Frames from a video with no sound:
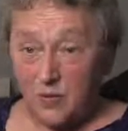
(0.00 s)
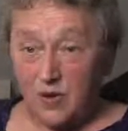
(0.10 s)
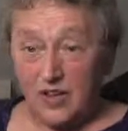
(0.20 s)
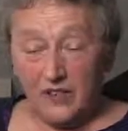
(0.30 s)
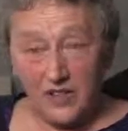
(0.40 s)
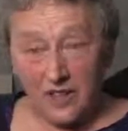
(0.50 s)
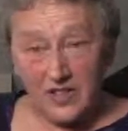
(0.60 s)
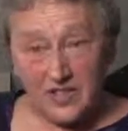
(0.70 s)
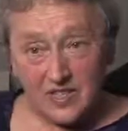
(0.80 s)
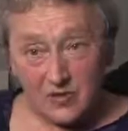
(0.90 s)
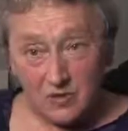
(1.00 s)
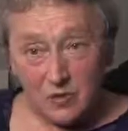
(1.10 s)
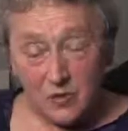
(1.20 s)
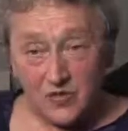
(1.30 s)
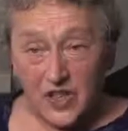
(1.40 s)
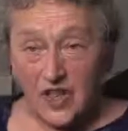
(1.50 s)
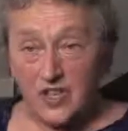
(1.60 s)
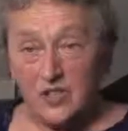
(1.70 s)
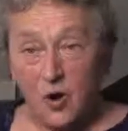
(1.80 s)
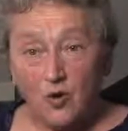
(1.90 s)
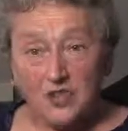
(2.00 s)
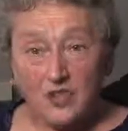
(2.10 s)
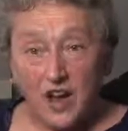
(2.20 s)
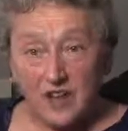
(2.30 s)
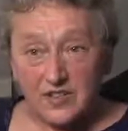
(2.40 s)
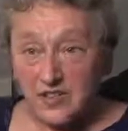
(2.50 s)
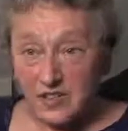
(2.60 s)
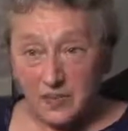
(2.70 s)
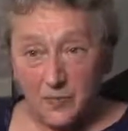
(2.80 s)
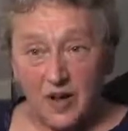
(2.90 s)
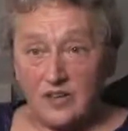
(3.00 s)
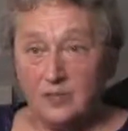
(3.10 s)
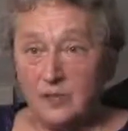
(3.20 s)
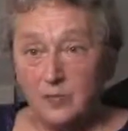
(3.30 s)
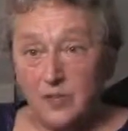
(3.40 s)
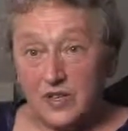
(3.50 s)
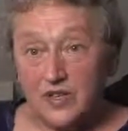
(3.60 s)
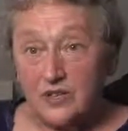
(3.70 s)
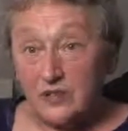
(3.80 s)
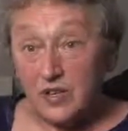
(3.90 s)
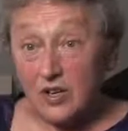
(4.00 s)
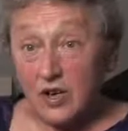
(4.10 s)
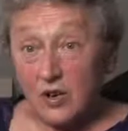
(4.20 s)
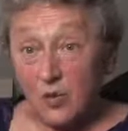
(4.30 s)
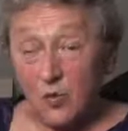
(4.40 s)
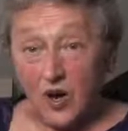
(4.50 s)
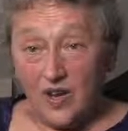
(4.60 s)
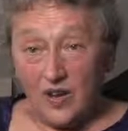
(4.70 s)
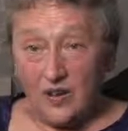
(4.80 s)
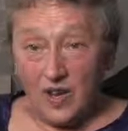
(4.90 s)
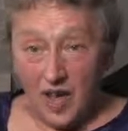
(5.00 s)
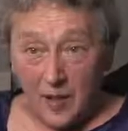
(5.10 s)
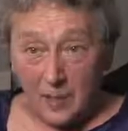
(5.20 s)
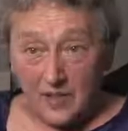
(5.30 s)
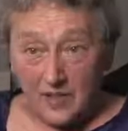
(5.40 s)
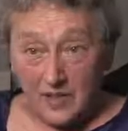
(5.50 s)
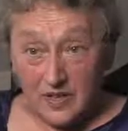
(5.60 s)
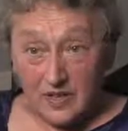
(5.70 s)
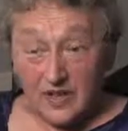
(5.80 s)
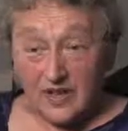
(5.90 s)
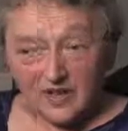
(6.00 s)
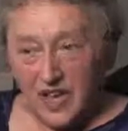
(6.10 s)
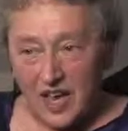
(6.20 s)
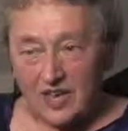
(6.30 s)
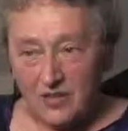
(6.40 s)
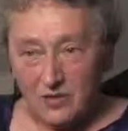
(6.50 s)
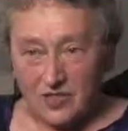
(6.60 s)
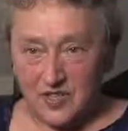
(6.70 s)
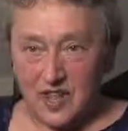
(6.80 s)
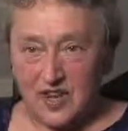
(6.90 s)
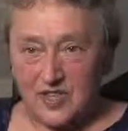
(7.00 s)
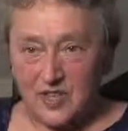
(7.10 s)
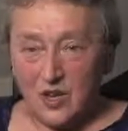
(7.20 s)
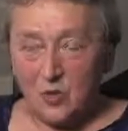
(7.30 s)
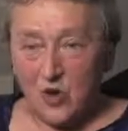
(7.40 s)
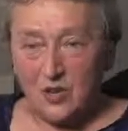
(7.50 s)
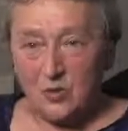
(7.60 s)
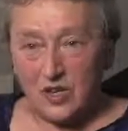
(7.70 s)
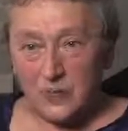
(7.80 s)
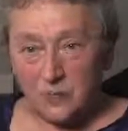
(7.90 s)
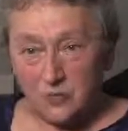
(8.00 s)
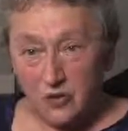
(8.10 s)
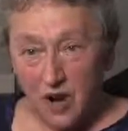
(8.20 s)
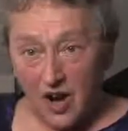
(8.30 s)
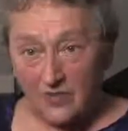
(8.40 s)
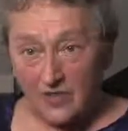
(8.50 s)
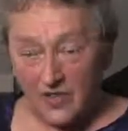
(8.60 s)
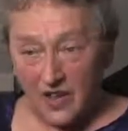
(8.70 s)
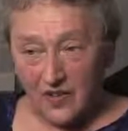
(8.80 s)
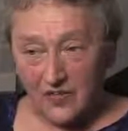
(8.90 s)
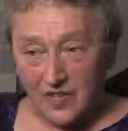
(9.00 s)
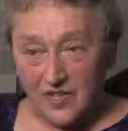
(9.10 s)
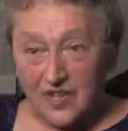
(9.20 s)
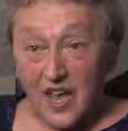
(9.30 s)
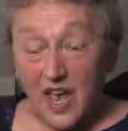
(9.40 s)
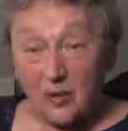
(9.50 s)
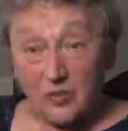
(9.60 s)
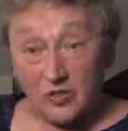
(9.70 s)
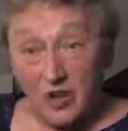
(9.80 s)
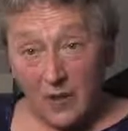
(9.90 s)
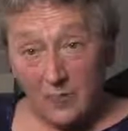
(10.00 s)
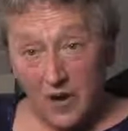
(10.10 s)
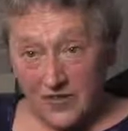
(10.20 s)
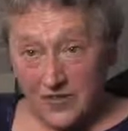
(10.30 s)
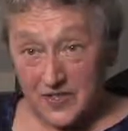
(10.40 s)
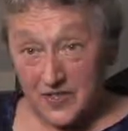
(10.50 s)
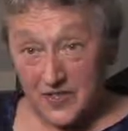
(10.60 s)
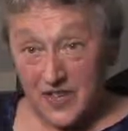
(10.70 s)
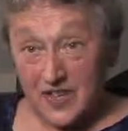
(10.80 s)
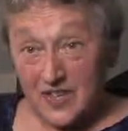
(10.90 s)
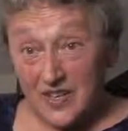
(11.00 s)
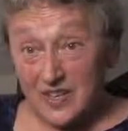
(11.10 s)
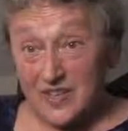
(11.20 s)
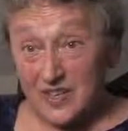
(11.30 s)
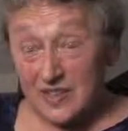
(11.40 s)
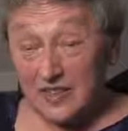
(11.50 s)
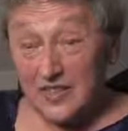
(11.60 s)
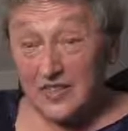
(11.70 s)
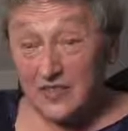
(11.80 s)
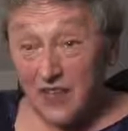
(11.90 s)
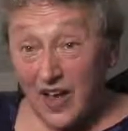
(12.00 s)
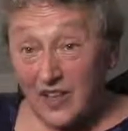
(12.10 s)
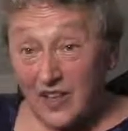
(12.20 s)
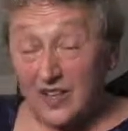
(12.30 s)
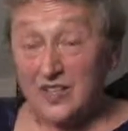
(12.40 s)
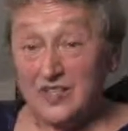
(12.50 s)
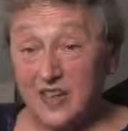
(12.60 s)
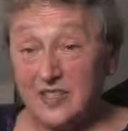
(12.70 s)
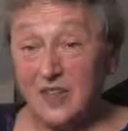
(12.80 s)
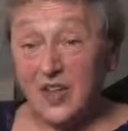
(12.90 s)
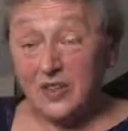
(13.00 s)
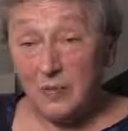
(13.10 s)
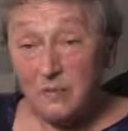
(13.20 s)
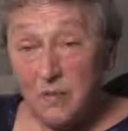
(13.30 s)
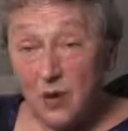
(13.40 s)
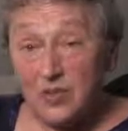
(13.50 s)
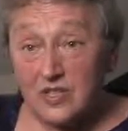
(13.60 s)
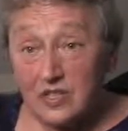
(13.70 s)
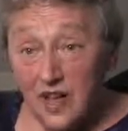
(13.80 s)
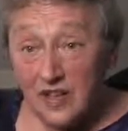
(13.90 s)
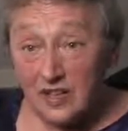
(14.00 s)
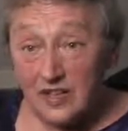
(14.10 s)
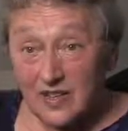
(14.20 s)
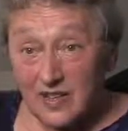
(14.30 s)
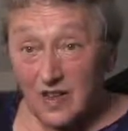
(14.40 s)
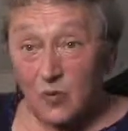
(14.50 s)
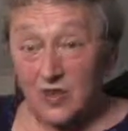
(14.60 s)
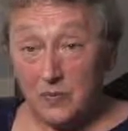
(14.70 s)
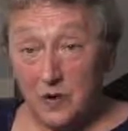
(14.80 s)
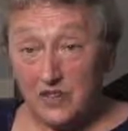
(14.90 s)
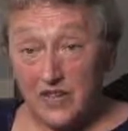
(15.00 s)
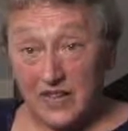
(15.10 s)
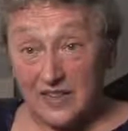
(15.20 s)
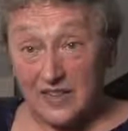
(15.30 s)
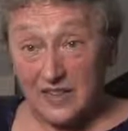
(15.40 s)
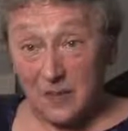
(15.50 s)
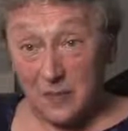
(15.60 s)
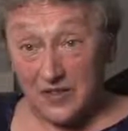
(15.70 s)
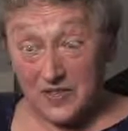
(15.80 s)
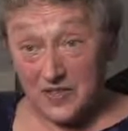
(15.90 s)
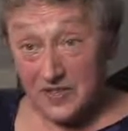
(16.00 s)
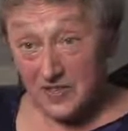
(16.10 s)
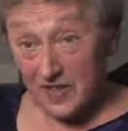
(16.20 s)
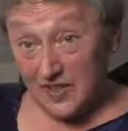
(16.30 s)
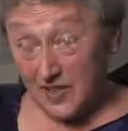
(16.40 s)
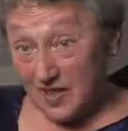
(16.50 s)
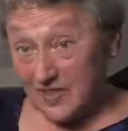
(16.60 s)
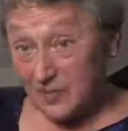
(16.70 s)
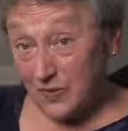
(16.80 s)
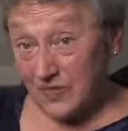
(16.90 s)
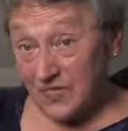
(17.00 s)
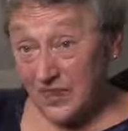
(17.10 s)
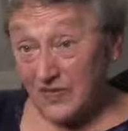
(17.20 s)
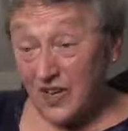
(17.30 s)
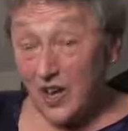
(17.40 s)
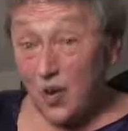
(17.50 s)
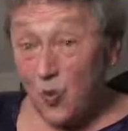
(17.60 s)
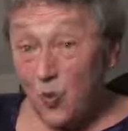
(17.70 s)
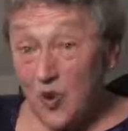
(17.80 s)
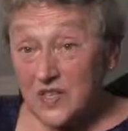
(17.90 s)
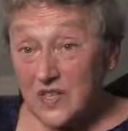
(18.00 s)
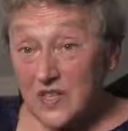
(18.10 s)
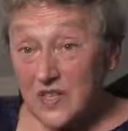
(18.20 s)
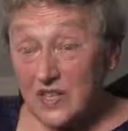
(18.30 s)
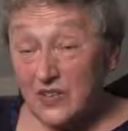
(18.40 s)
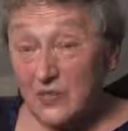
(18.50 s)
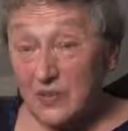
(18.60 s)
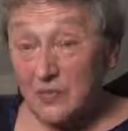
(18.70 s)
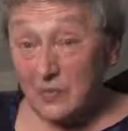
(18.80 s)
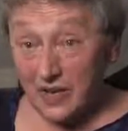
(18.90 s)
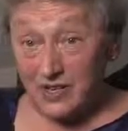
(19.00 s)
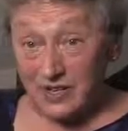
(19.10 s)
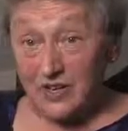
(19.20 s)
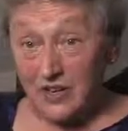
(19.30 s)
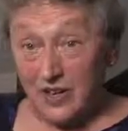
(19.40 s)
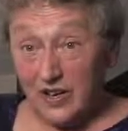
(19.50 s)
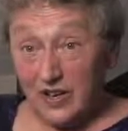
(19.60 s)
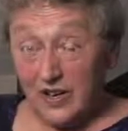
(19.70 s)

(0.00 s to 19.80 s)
Well, if evidence is removed, no scientist can possibly reconstruct what happened. You can't do science when you are deprived of the evidence and when your hypothesis is the least valid instead of the most likely. When the most likely hypothesis, in, in the case of Building 7, wasn't even mentioned.